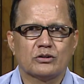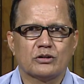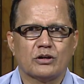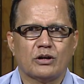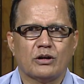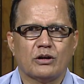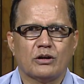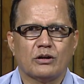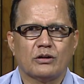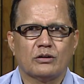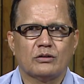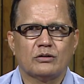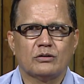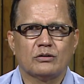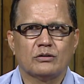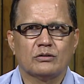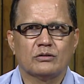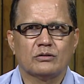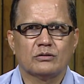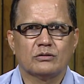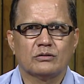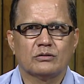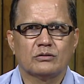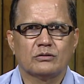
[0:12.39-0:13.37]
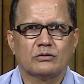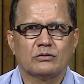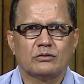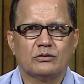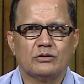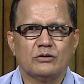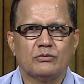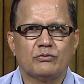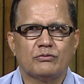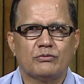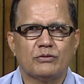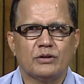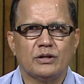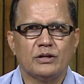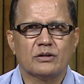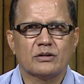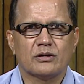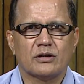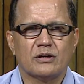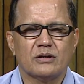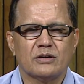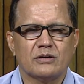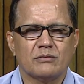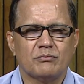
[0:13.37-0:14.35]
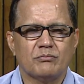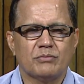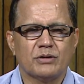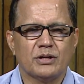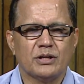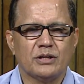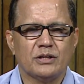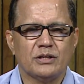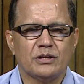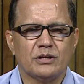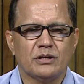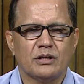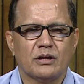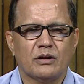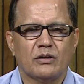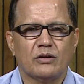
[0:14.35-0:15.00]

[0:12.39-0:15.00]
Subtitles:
the different contemporary